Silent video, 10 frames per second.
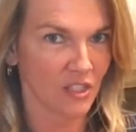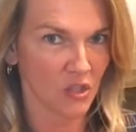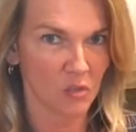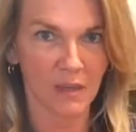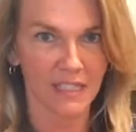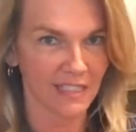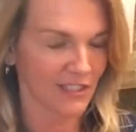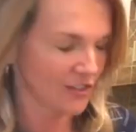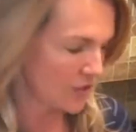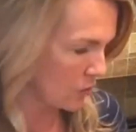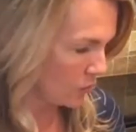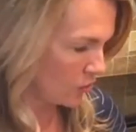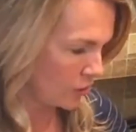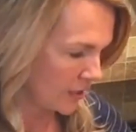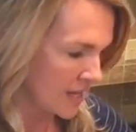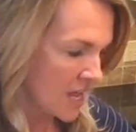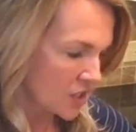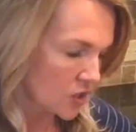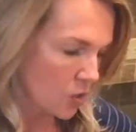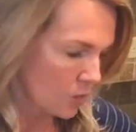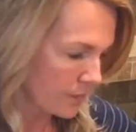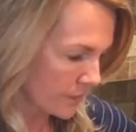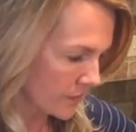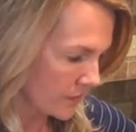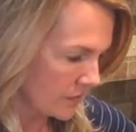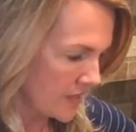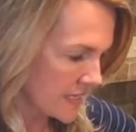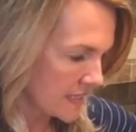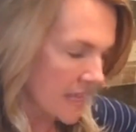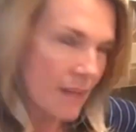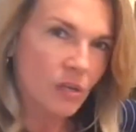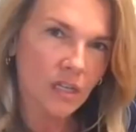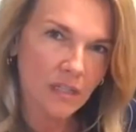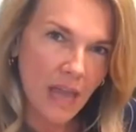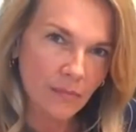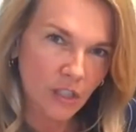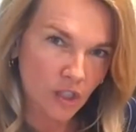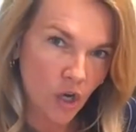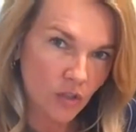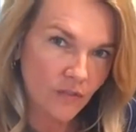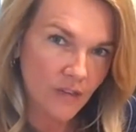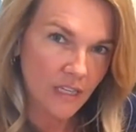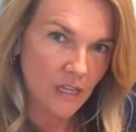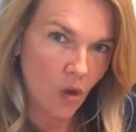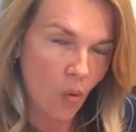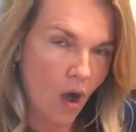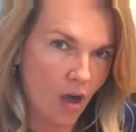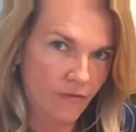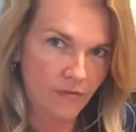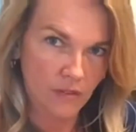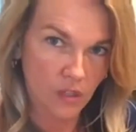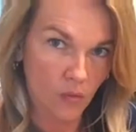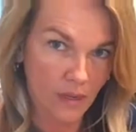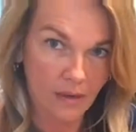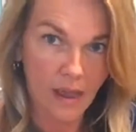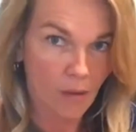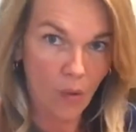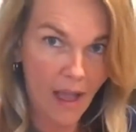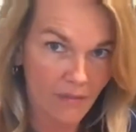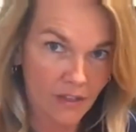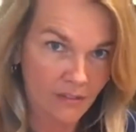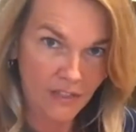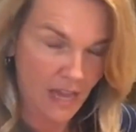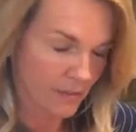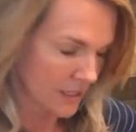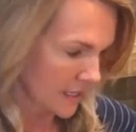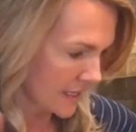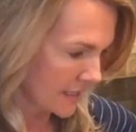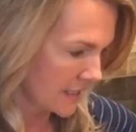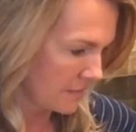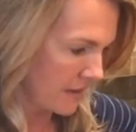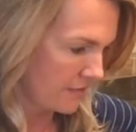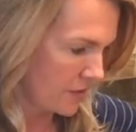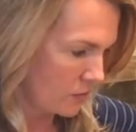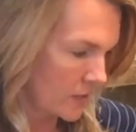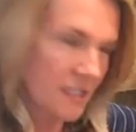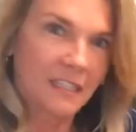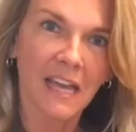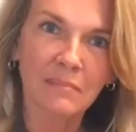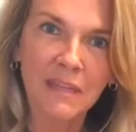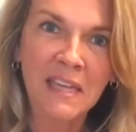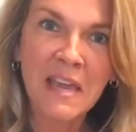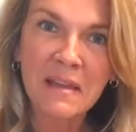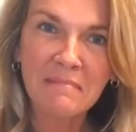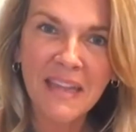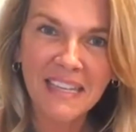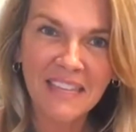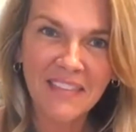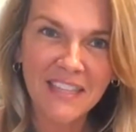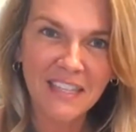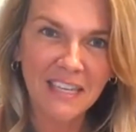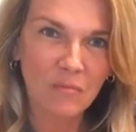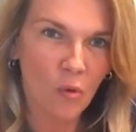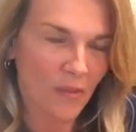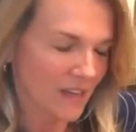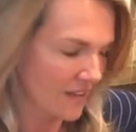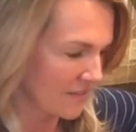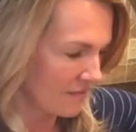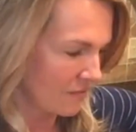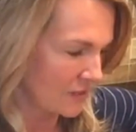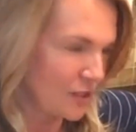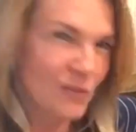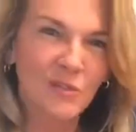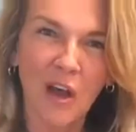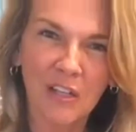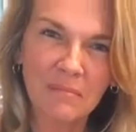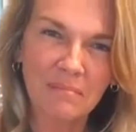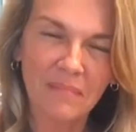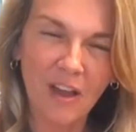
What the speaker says: too because it's so good. So this, I'm gonna turn the video off so that I will have enough time, because like I said, my phone doesn't like me making these anymore. I think I've used up